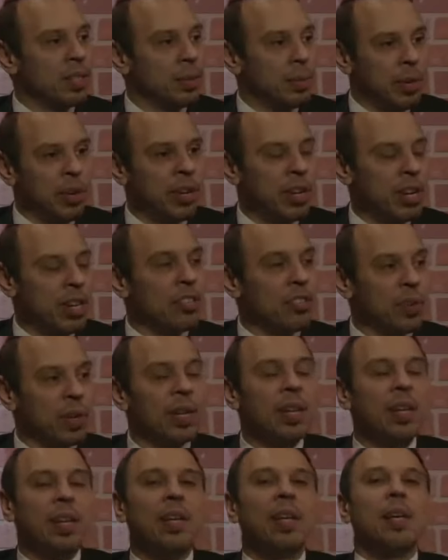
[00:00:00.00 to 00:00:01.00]
in American
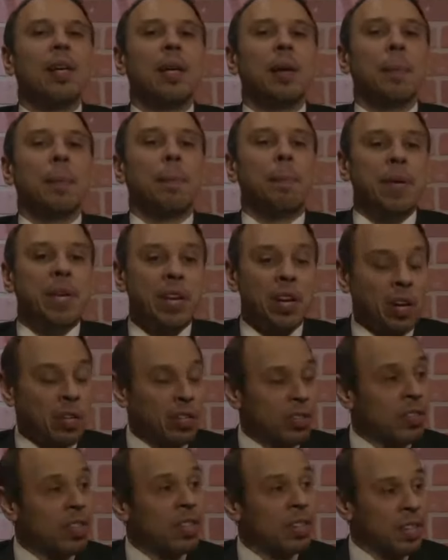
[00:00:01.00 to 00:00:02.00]
history.
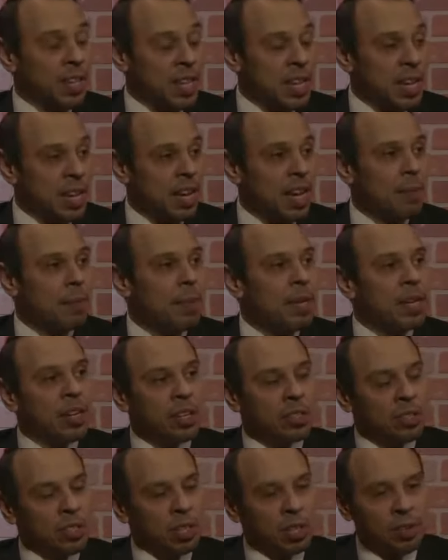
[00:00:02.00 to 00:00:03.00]
Because of the leak and
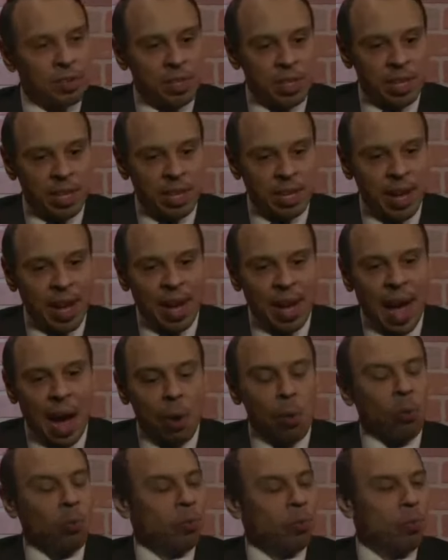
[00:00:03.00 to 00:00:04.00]
because of the
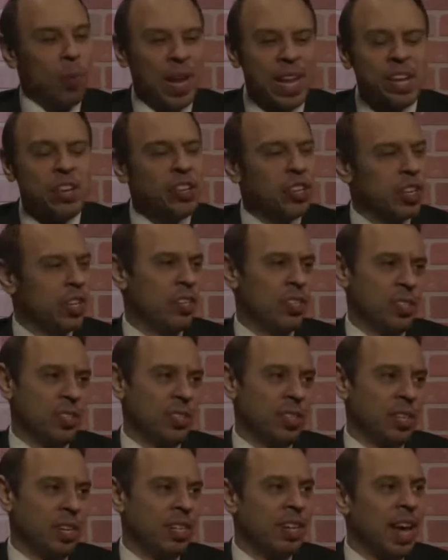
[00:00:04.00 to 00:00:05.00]

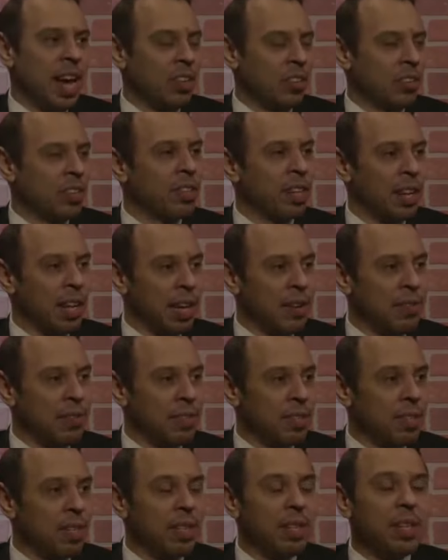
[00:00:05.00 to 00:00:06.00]
outrageous attacks on the
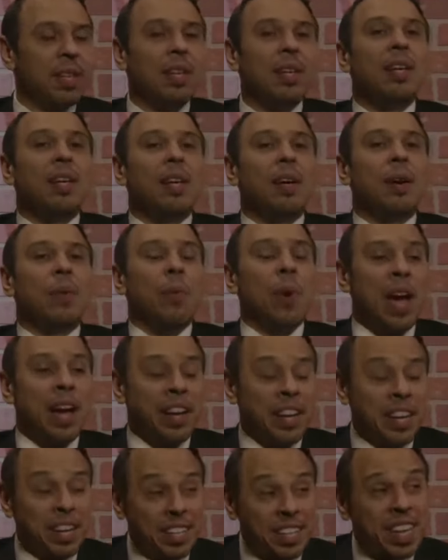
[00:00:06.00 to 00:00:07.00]
left, we
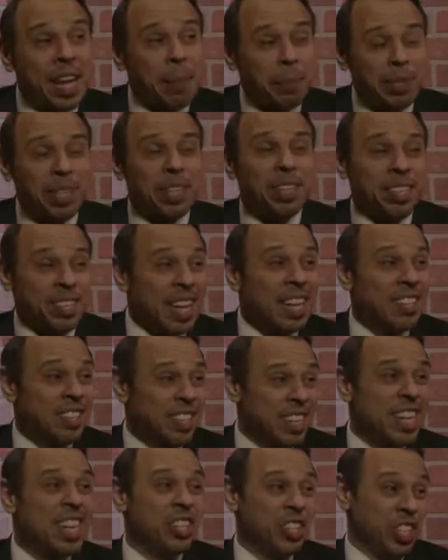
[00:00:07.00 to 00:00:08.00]
had an attempted
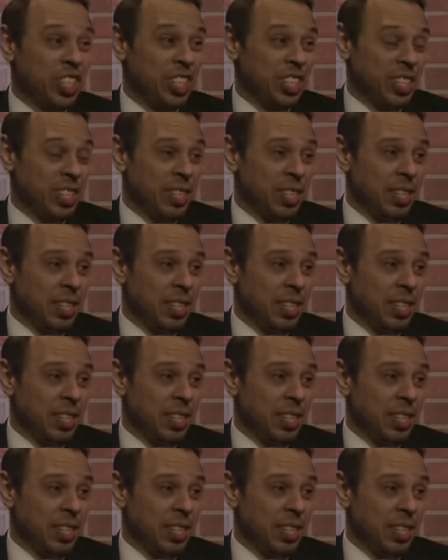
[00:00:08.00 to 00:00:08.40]
assassination